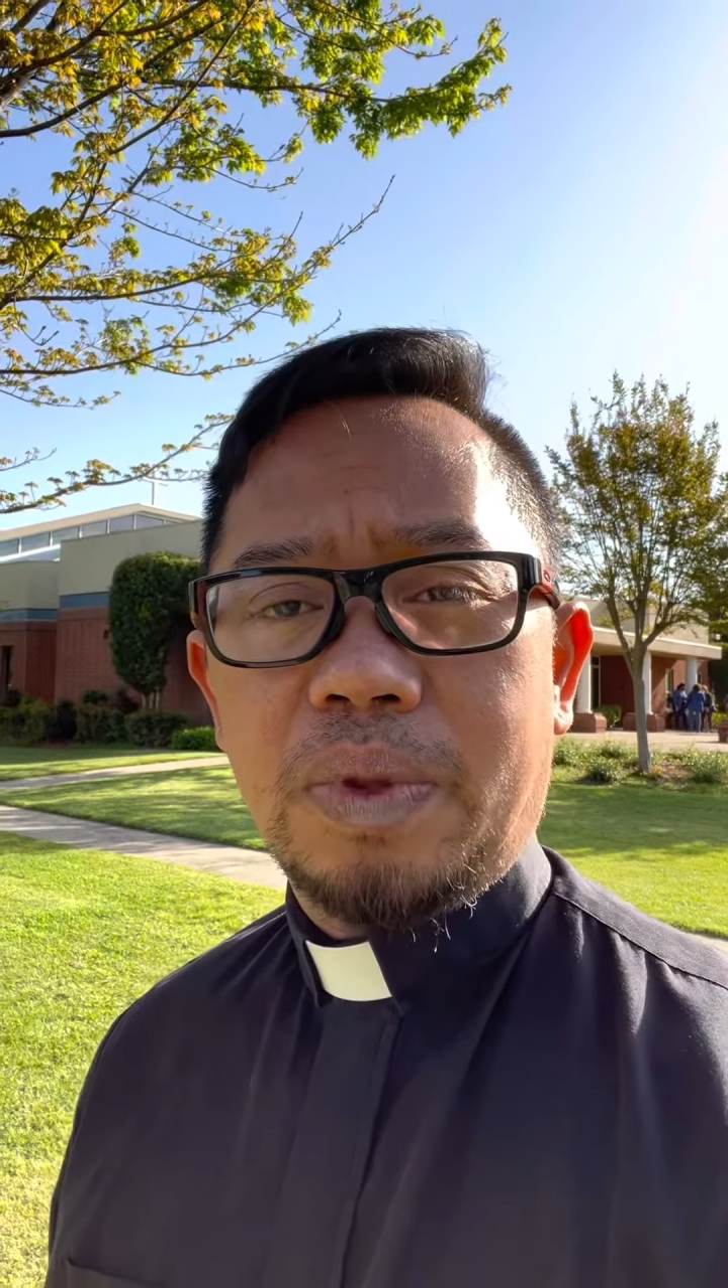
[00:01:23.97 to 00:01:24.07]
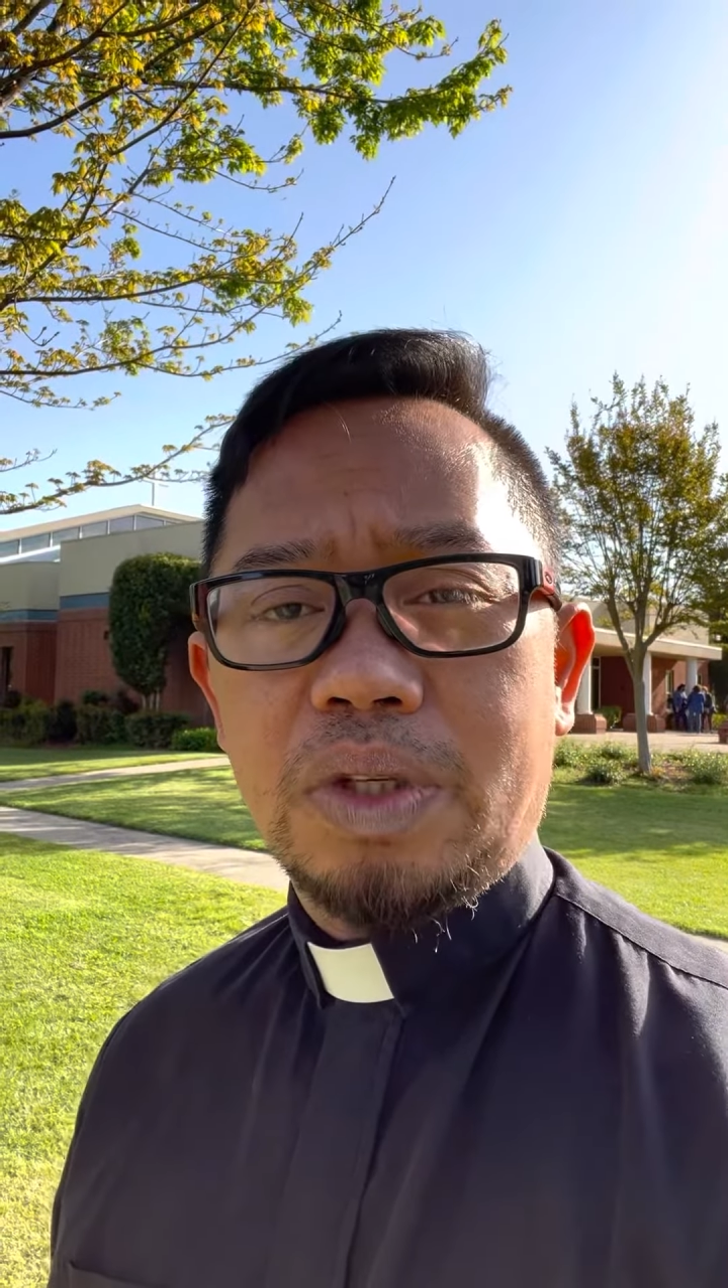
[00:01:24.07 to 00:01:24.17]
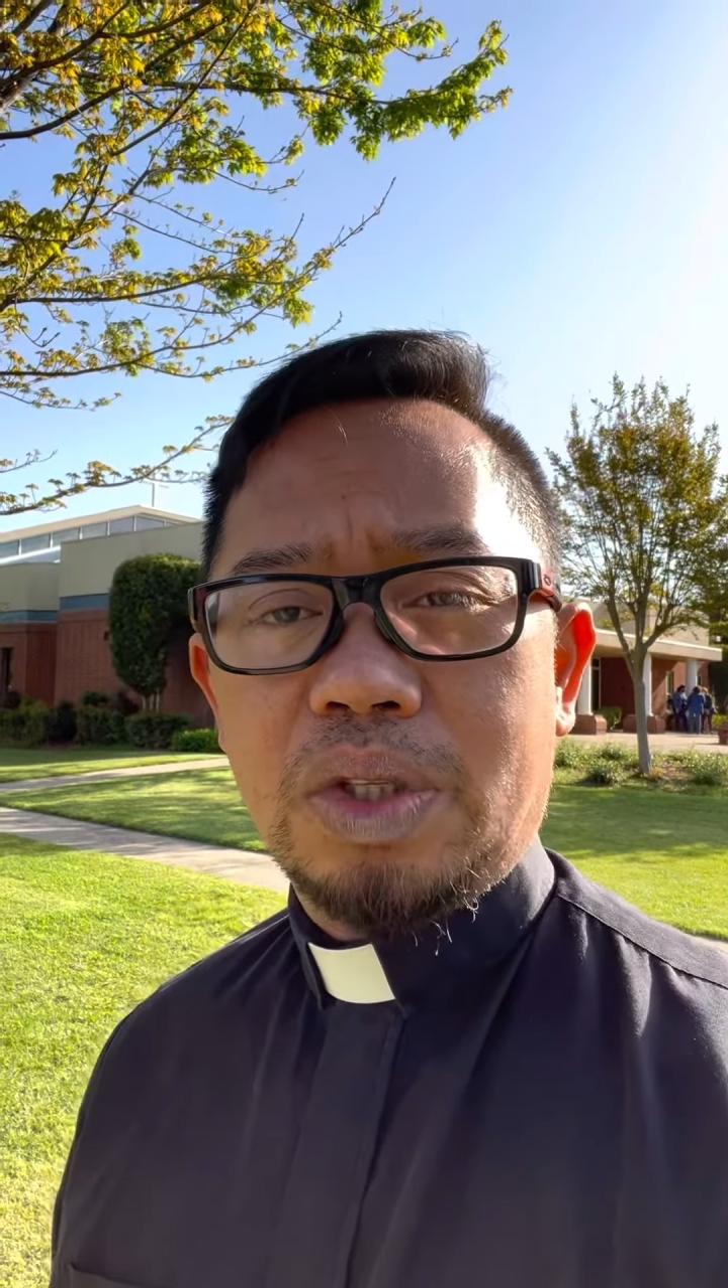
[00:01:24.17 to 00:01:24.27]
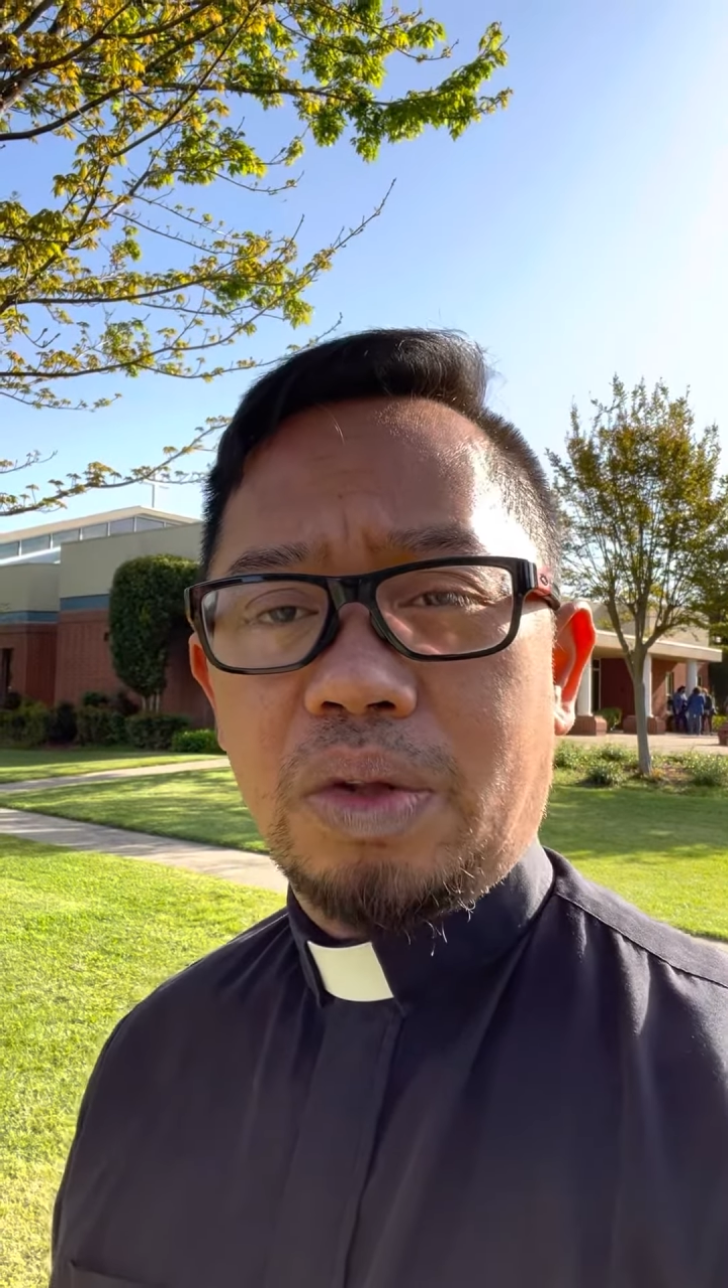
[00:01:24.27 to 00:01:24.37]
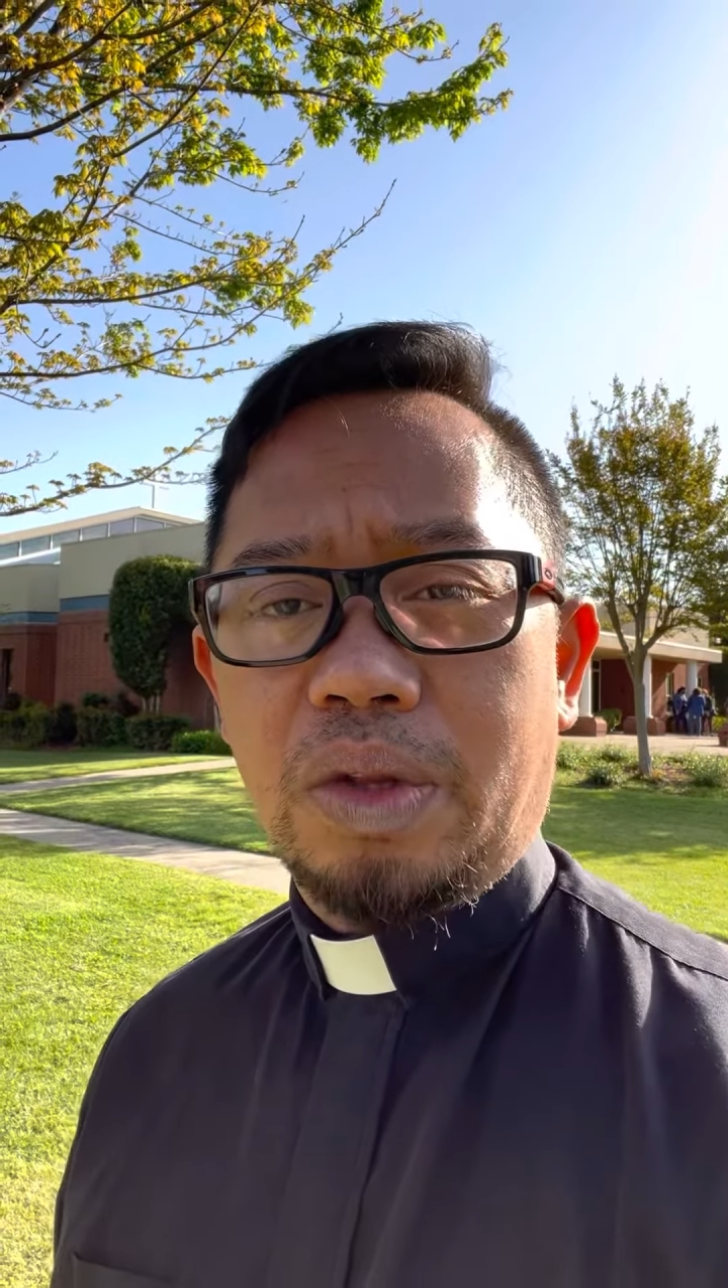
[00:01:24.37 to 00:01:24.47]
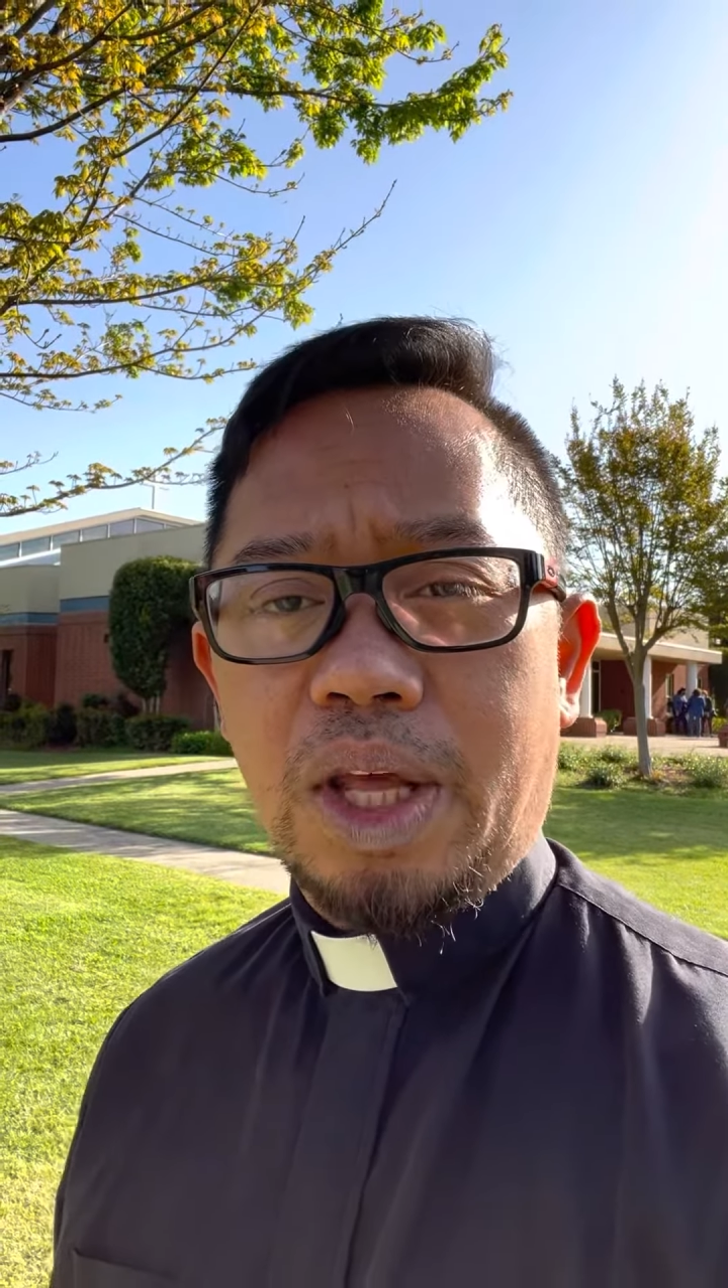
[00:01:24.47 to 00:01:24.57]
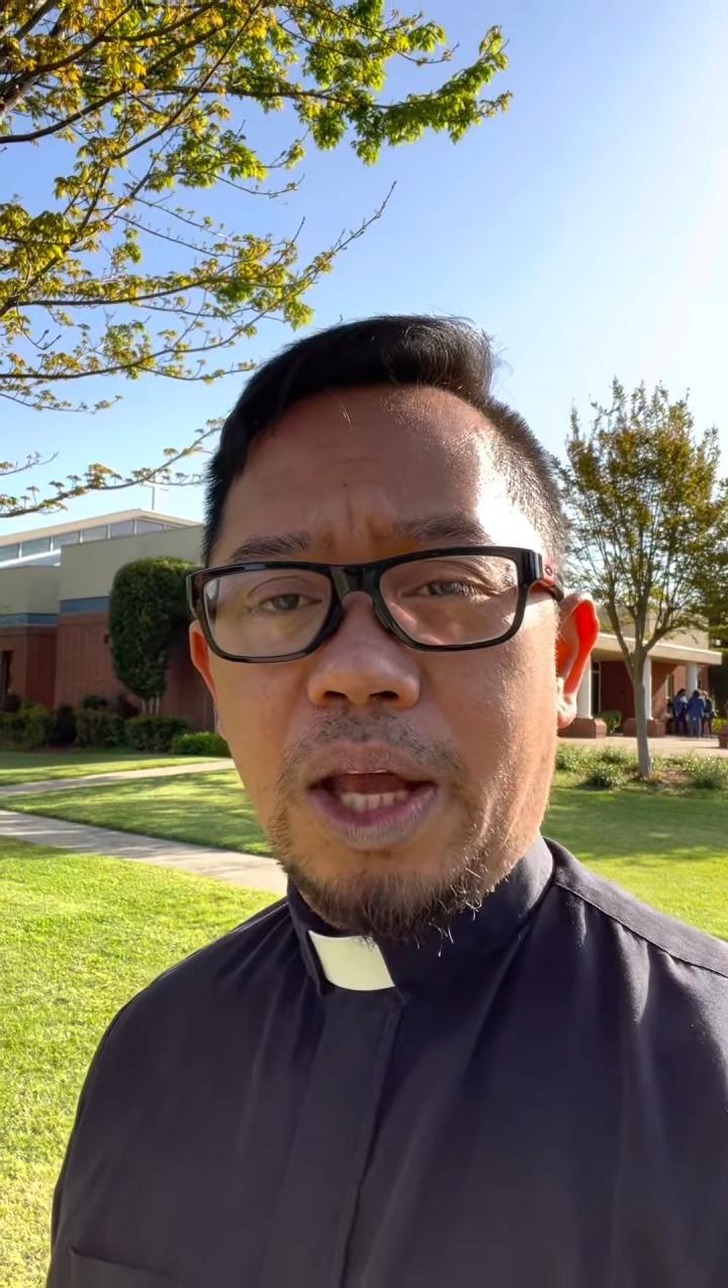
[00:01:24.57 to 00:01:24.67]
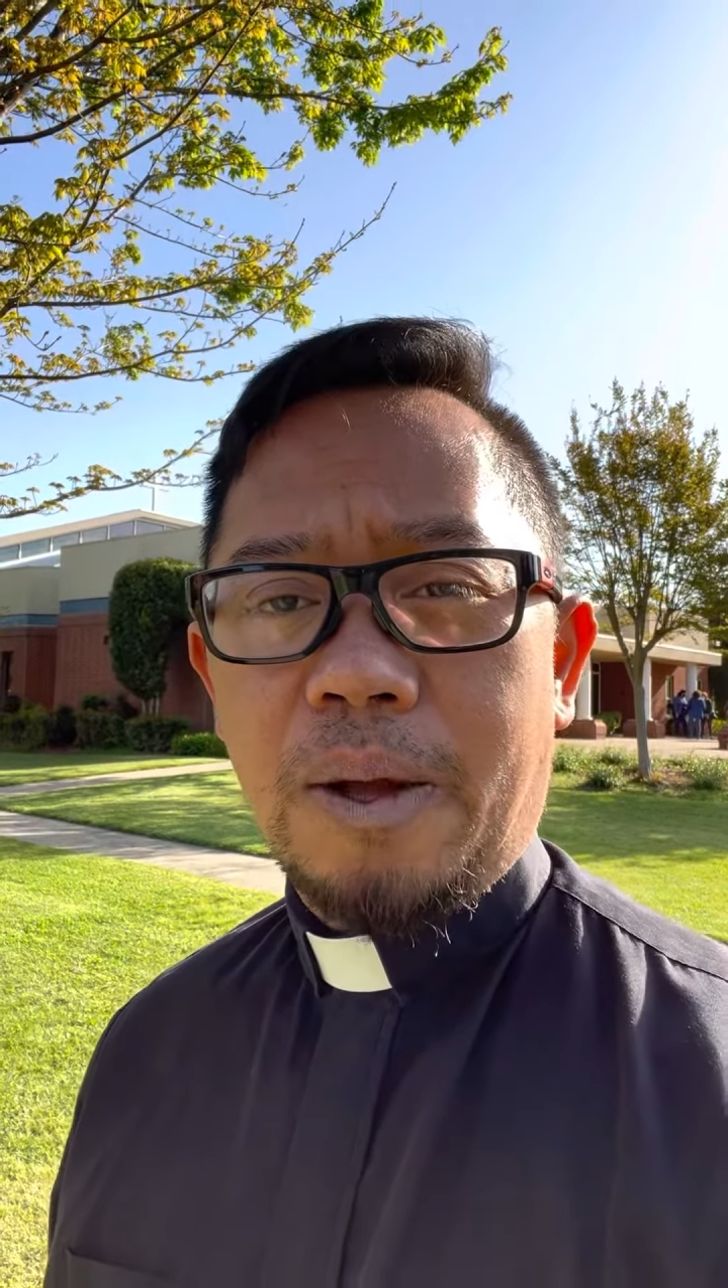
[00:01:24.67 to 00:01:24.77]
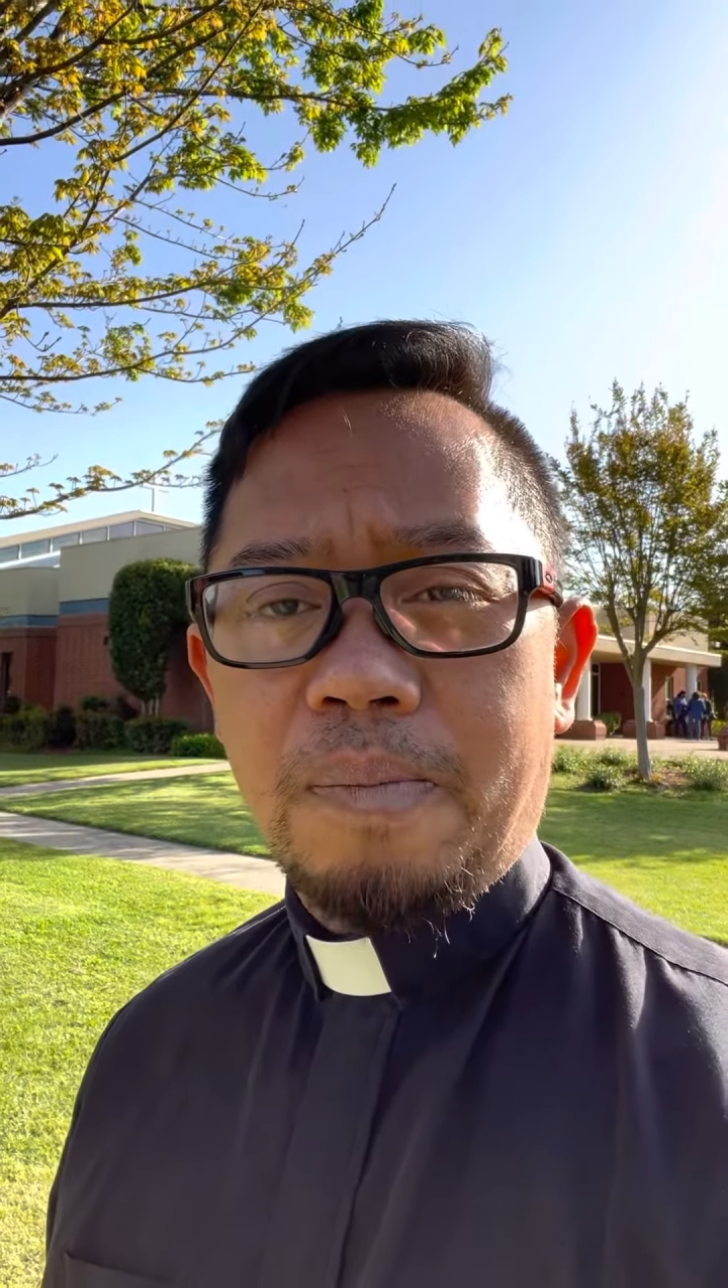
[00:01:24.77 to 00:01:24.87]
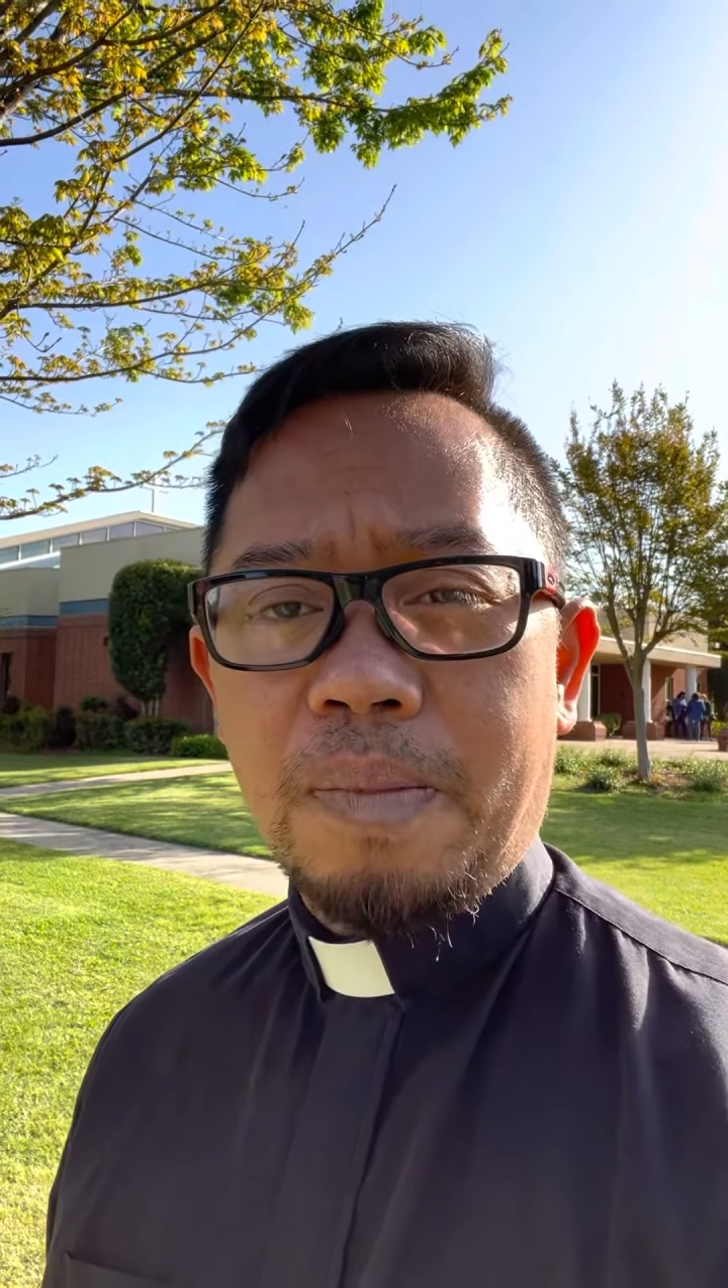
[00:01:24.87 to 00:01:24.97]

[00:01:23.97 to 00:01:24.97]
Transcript: So today